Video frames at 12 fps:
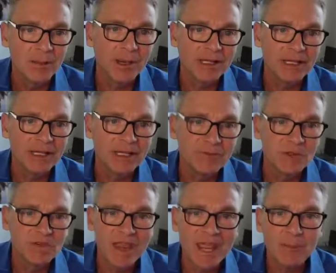by giving you an
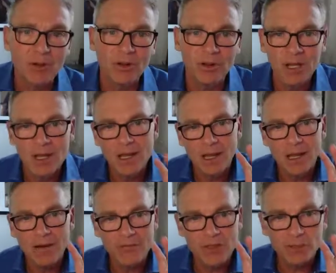example
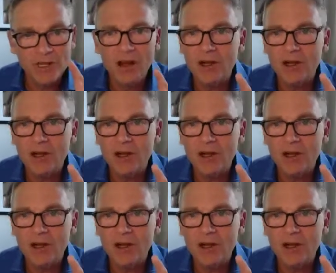of the three